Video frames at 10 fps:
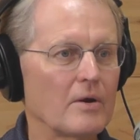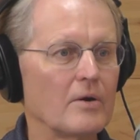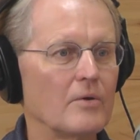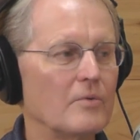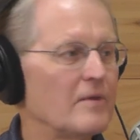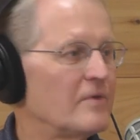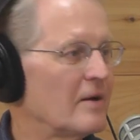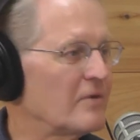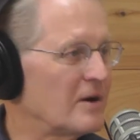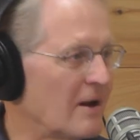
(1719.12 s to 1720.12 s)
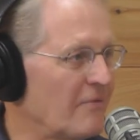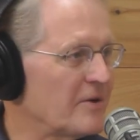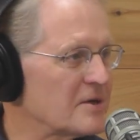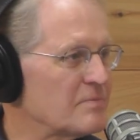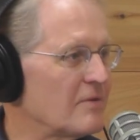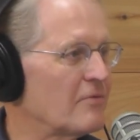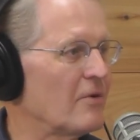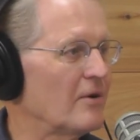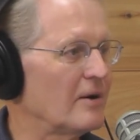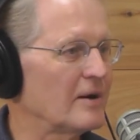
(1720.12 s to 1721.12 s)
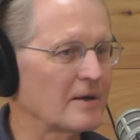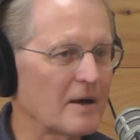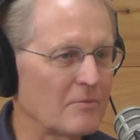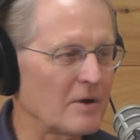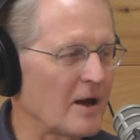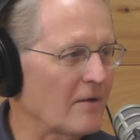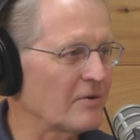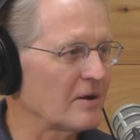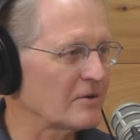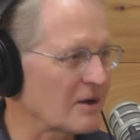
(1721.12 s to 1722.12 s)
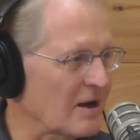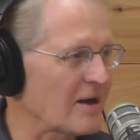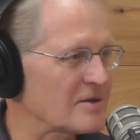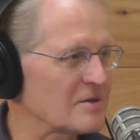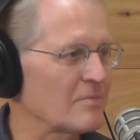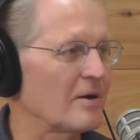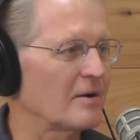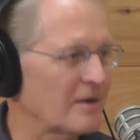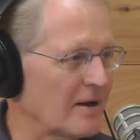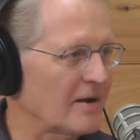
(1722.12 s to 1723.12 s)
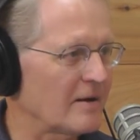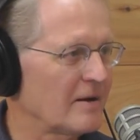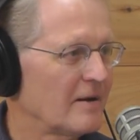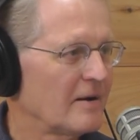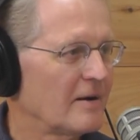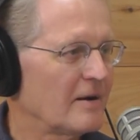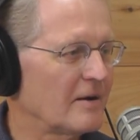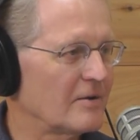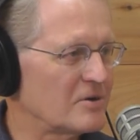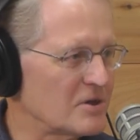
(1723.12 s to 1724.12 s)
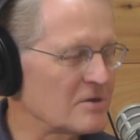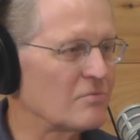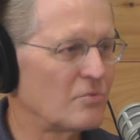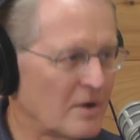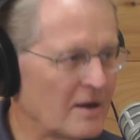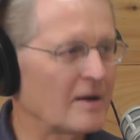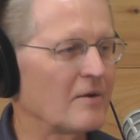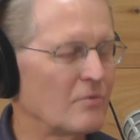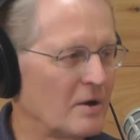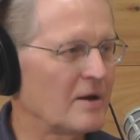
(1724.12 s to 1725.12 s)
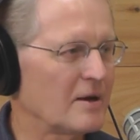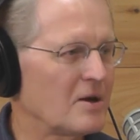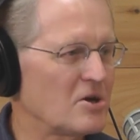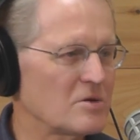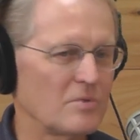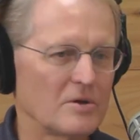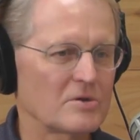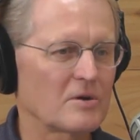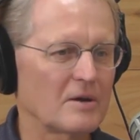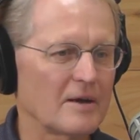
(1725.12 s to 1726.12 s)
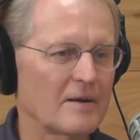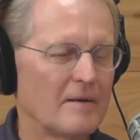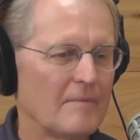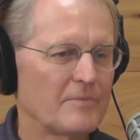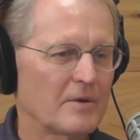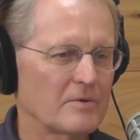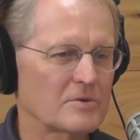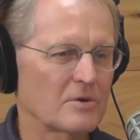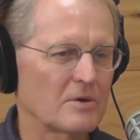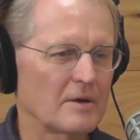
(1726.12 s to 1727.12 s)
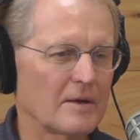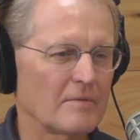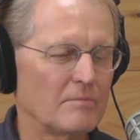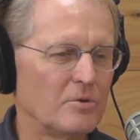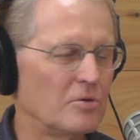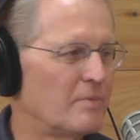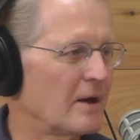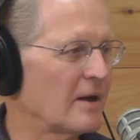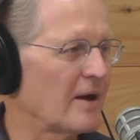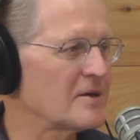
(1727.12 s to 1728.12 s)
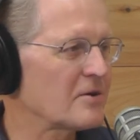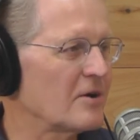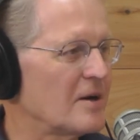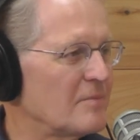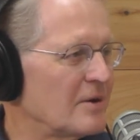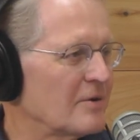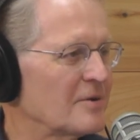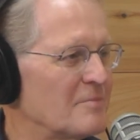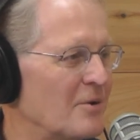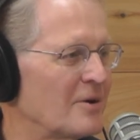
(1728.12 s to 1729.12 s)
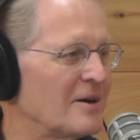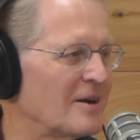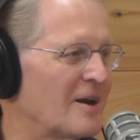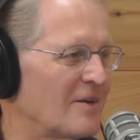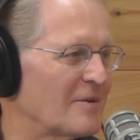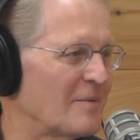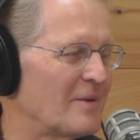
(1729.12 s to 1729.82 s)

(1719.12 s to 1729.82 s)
you know, we've never done this before, and can we have another class tomorrow night? Hmm. You know, and just really, really teachable, and sort of like, you know, sort of like Blue Bell ice cream. You know, the more you give them,